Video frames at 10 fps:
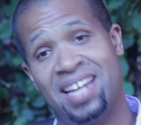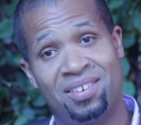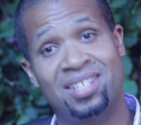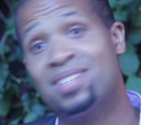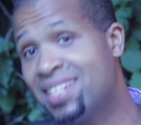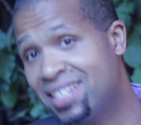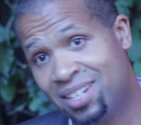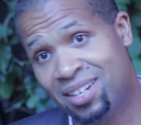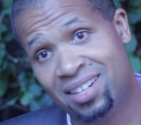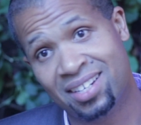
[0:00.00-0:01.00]
Davis, her
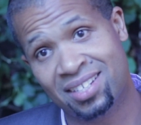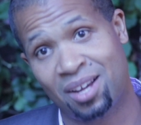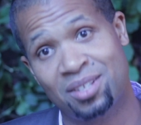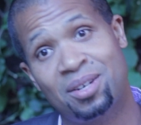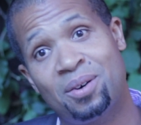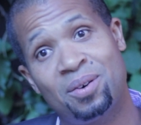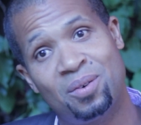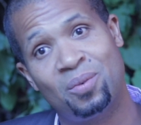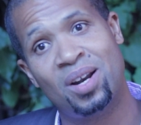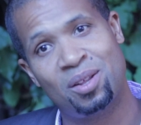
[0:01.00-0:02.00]
sister, is also
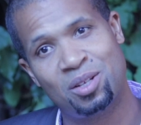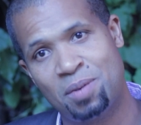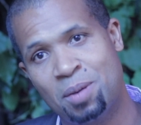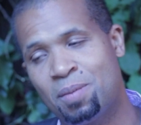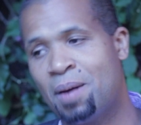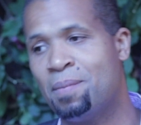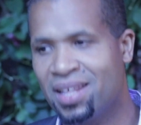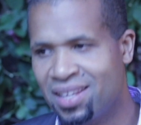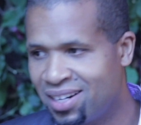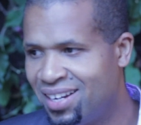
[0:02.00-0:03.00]
one of those people. My
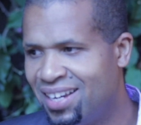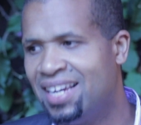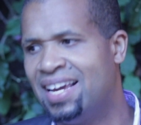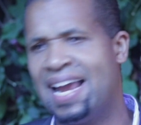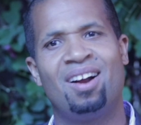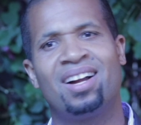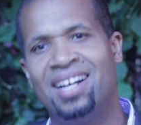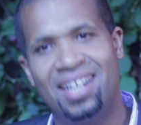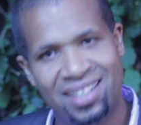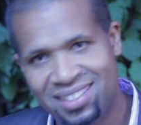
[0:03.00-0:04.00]
mother, Erica
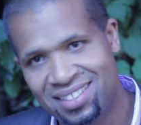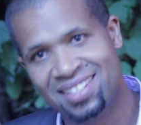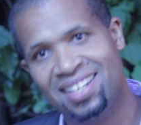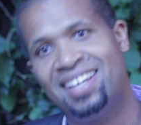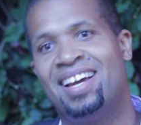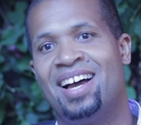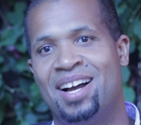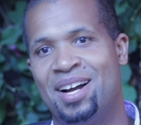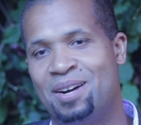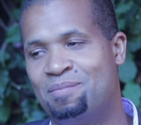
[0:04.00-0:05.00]
Huggins.
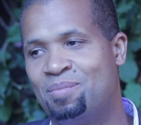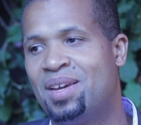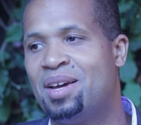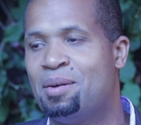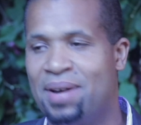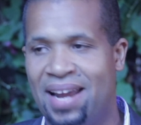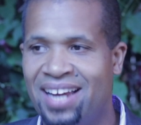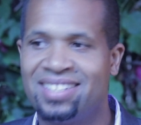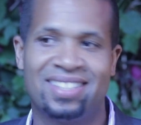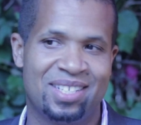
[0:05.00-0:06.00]
But
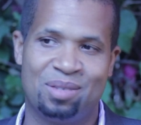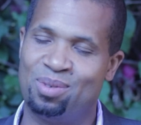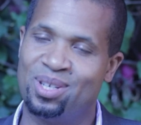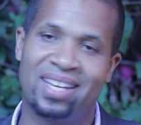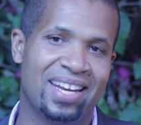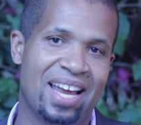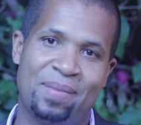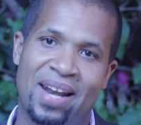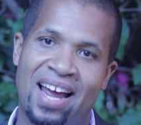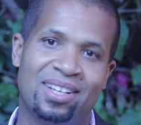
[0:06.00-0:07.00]
Angela is brilliant. I
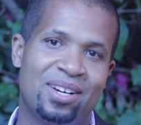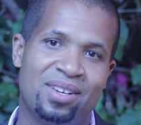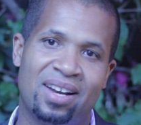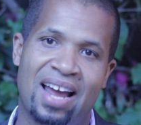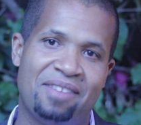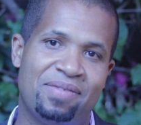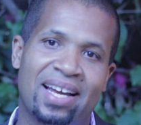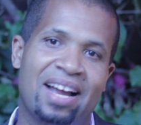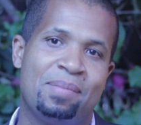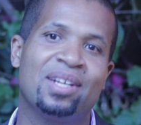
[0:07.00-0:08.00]
mean, I feel
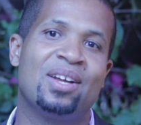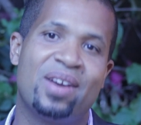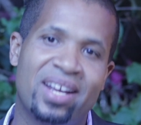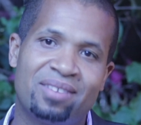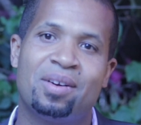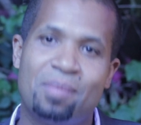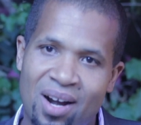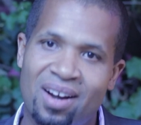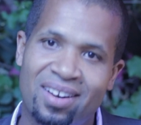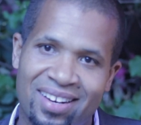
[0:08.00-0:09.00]
like I've been learning from
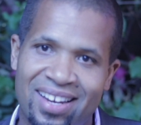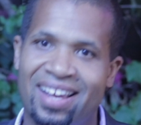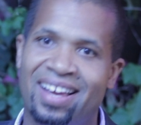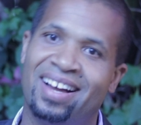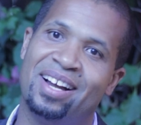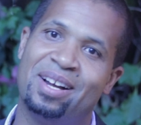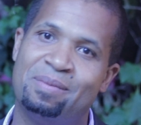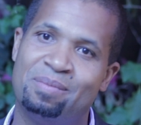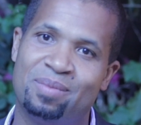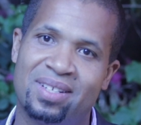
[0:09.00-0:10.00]
her
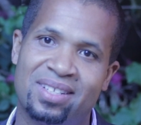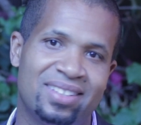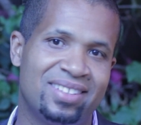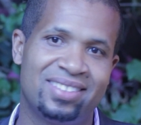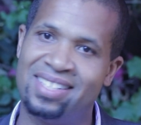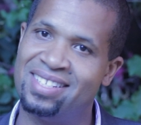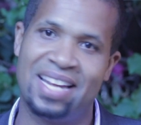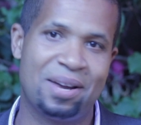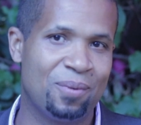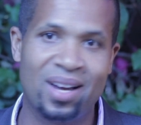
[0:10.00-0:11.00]
since
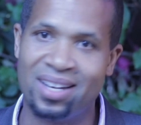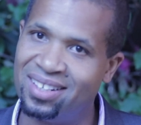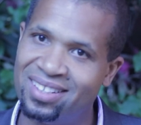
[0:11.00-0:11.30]
day one.